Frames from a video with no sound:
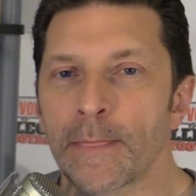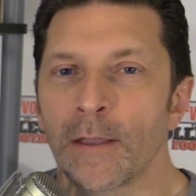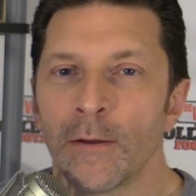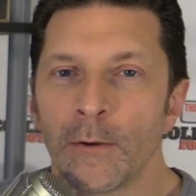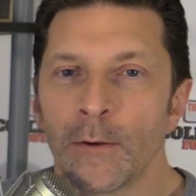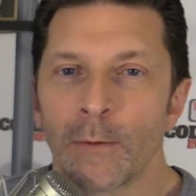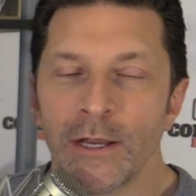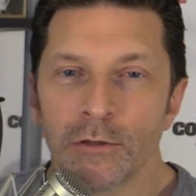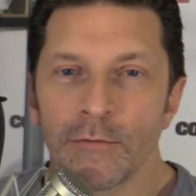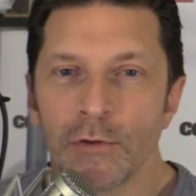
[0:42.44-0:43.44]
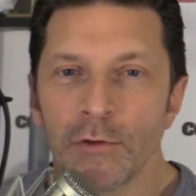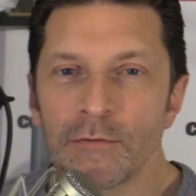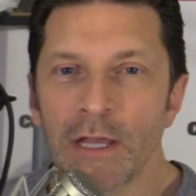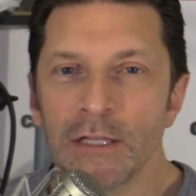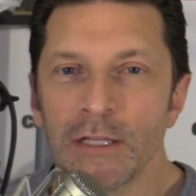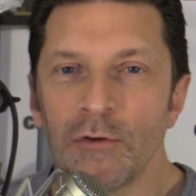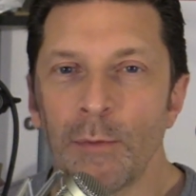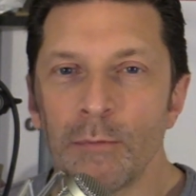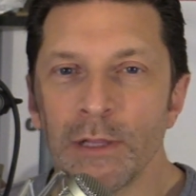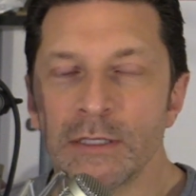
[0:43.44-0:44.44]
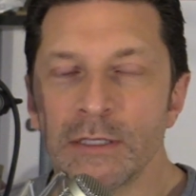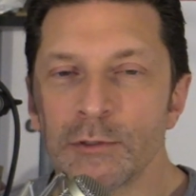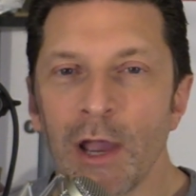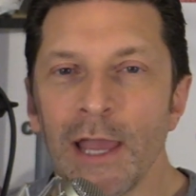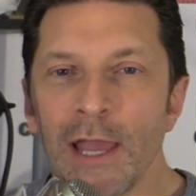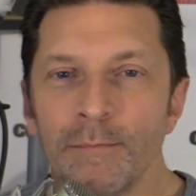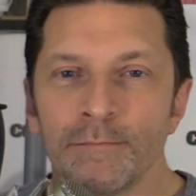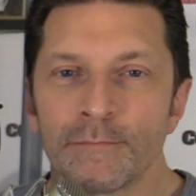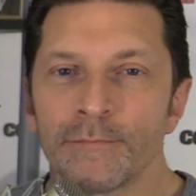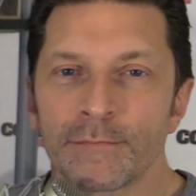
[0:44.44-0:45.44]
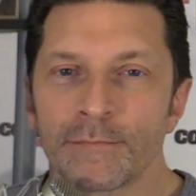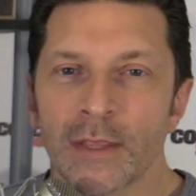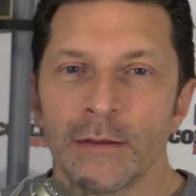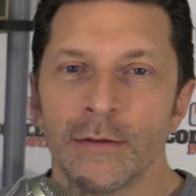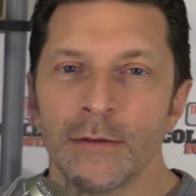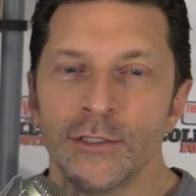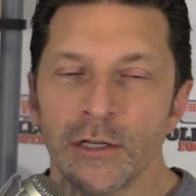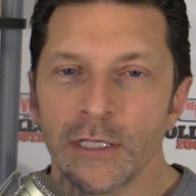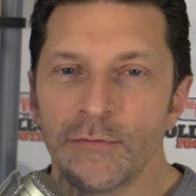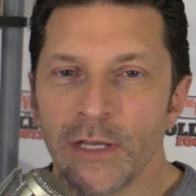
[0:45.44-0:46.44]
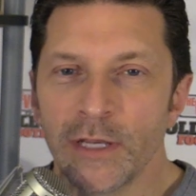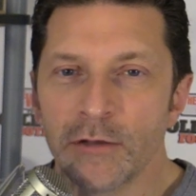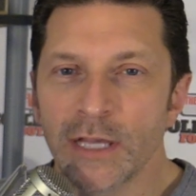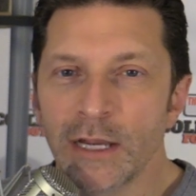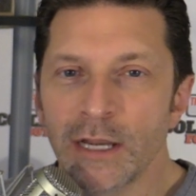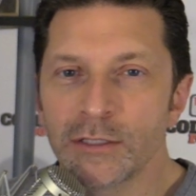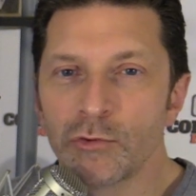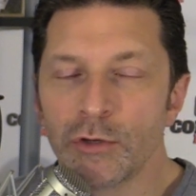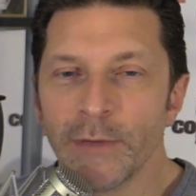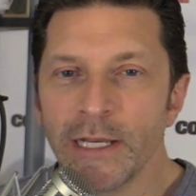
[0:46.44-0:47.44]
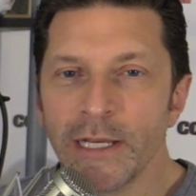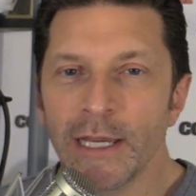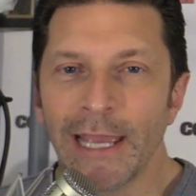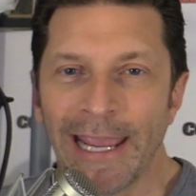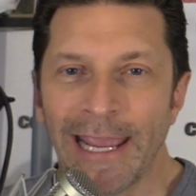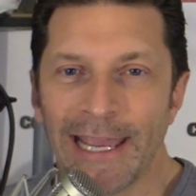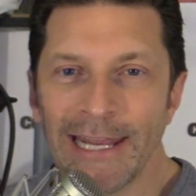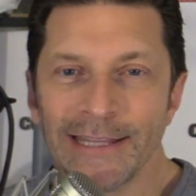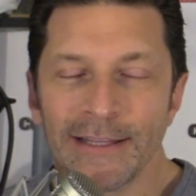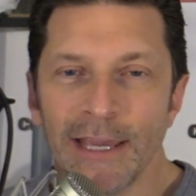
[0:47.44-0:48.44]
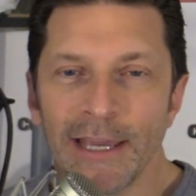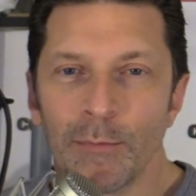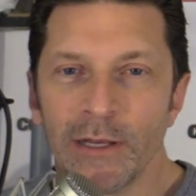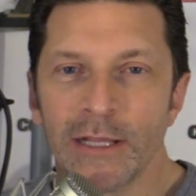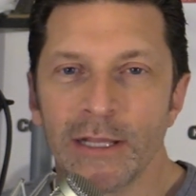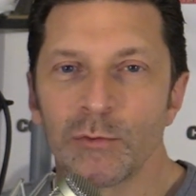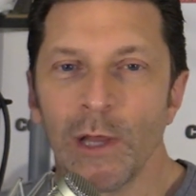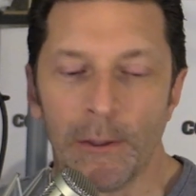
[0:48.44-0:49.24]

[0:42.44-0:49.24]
Right here at the voice of college football, please subscribe, share these videos out on social media, and hit the like button as well.